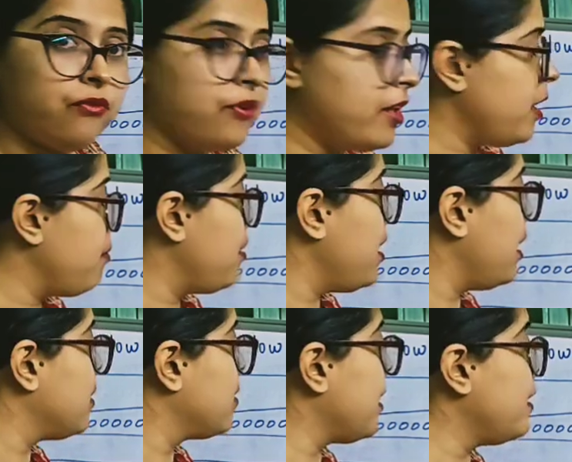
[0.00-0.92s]
variable,
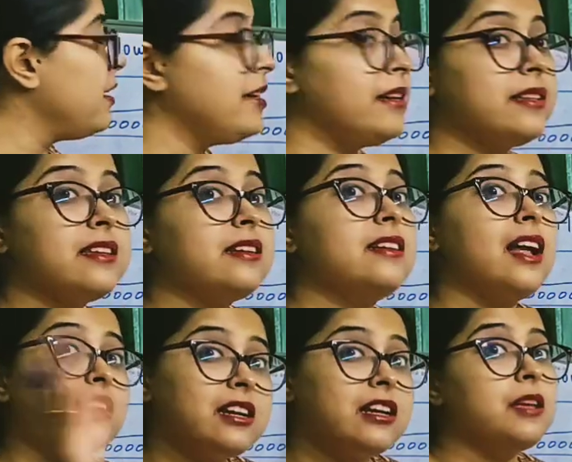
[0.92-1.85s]
unsigned int is a
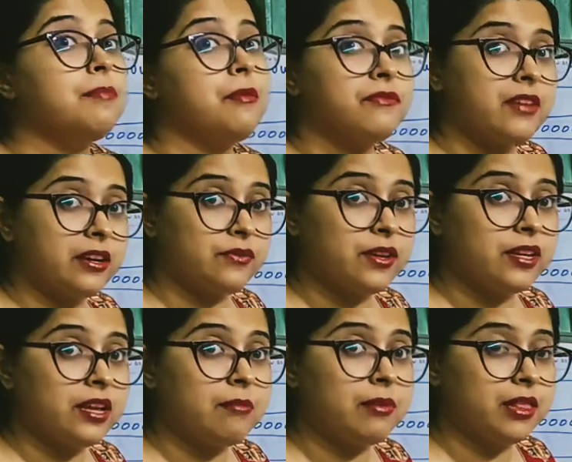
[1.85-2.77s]
data type of that
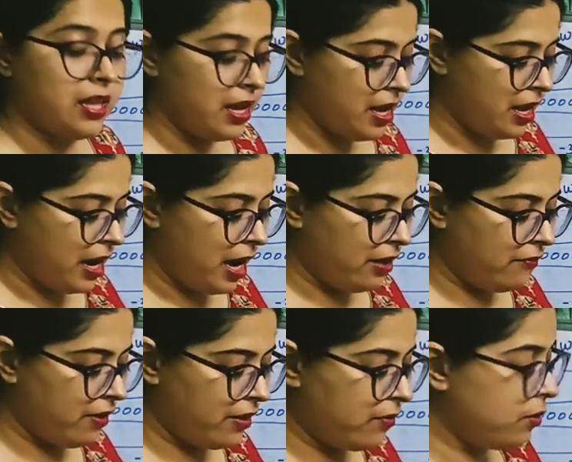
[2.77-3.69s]
variable. And
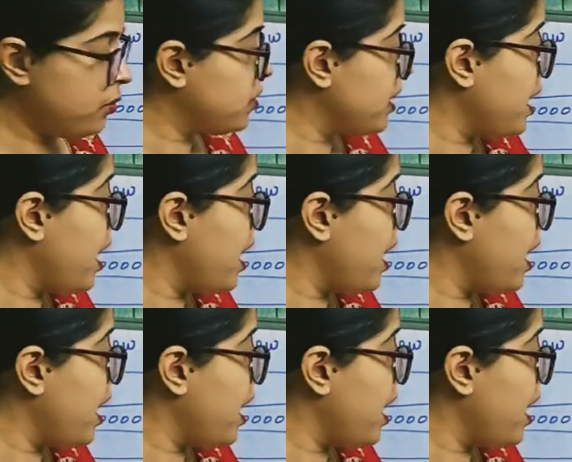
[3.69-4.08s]
when you say